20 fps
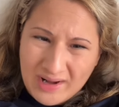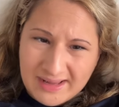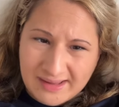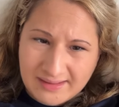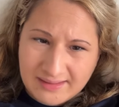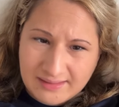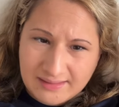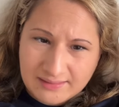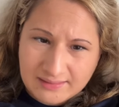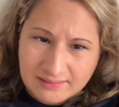
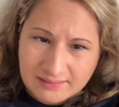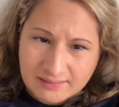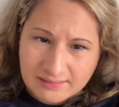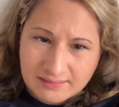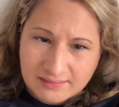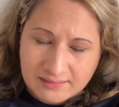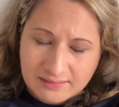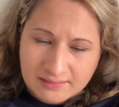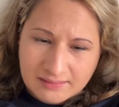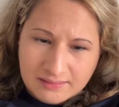what?
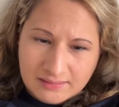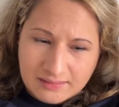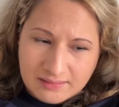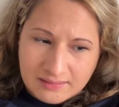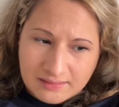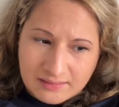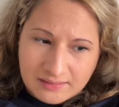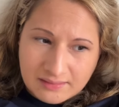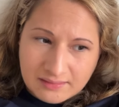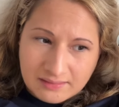
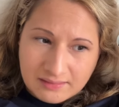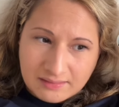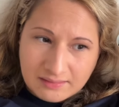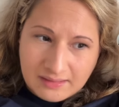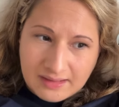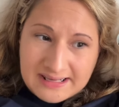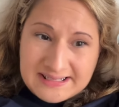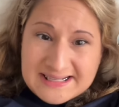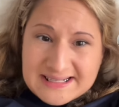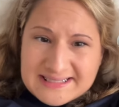
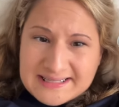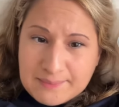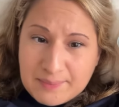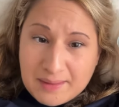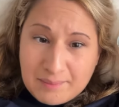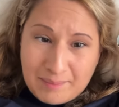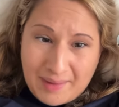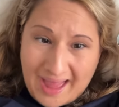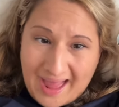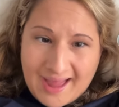Like, I
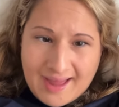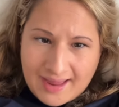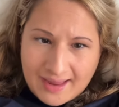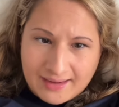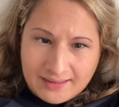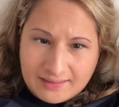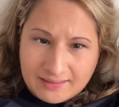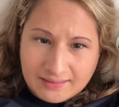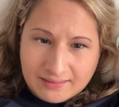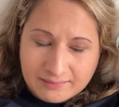did something
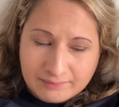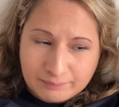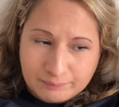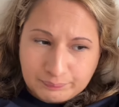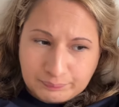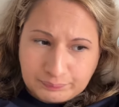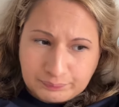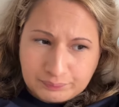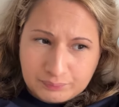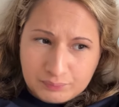bad.
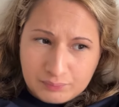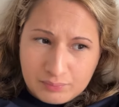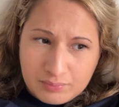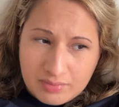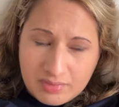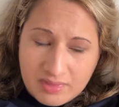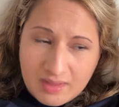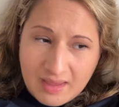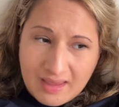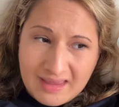
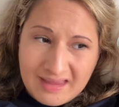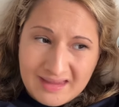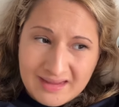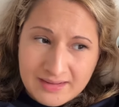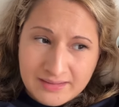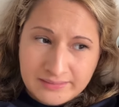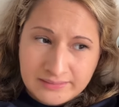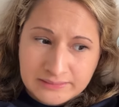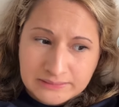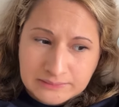
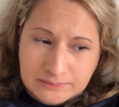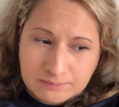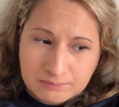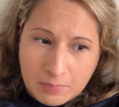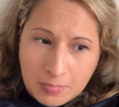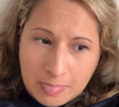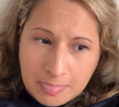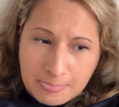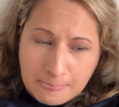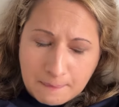
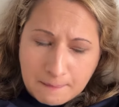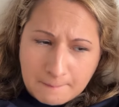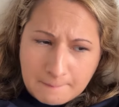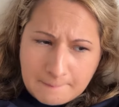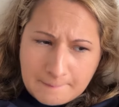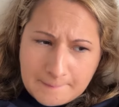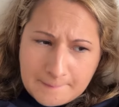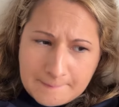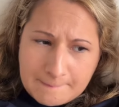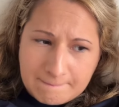And,
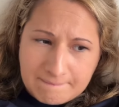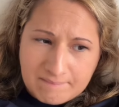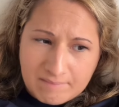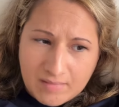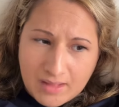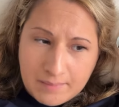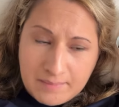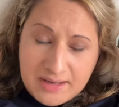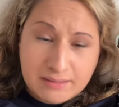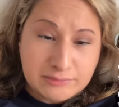
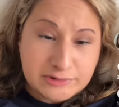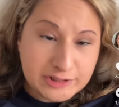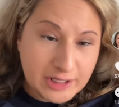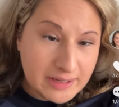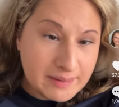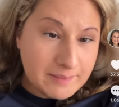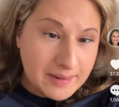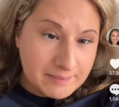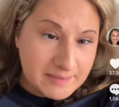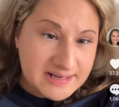I
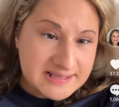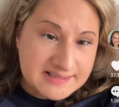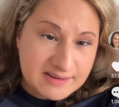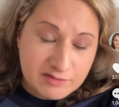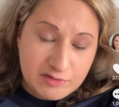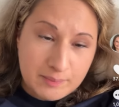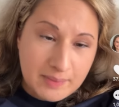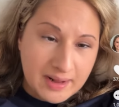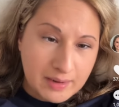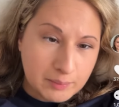mean, I'm trying to
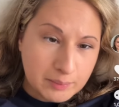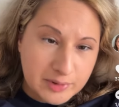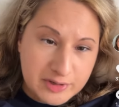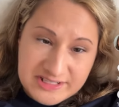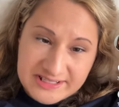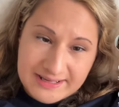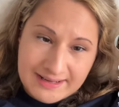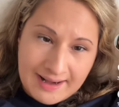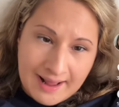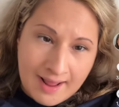make myself a
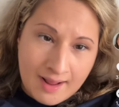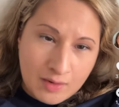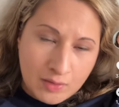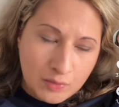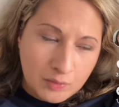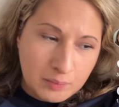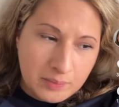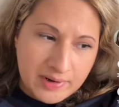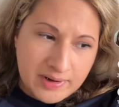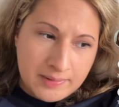better
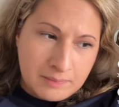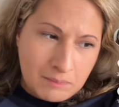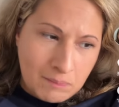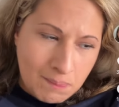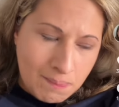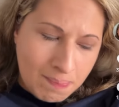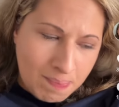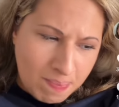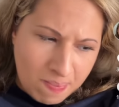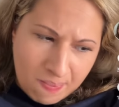person now,
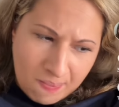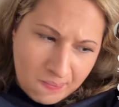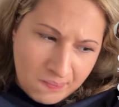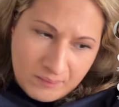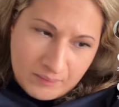but